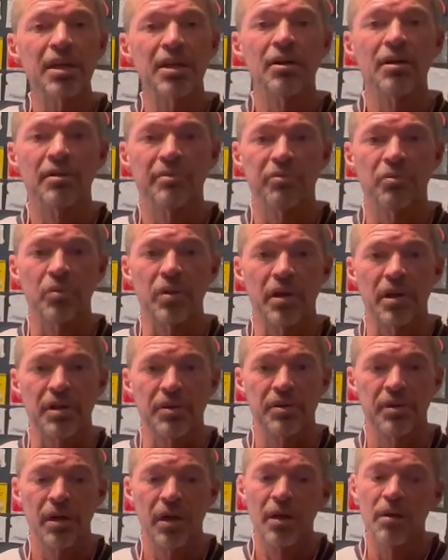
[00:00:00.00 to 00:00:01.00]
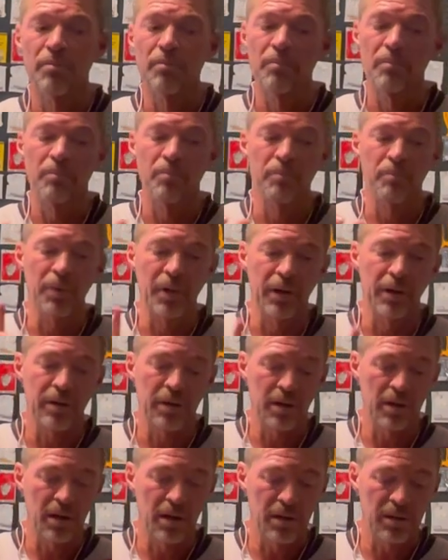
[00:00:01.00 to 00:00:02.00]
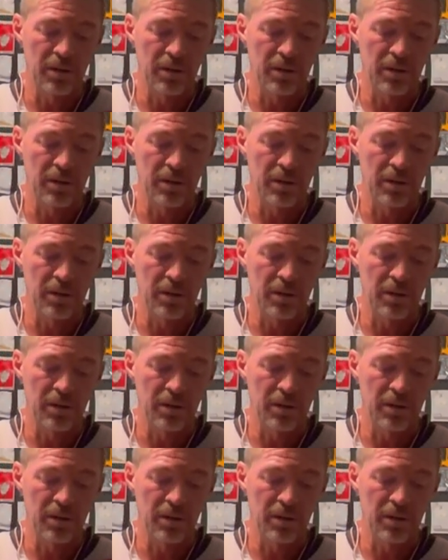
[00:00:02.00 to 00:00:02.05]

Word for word: enough with, but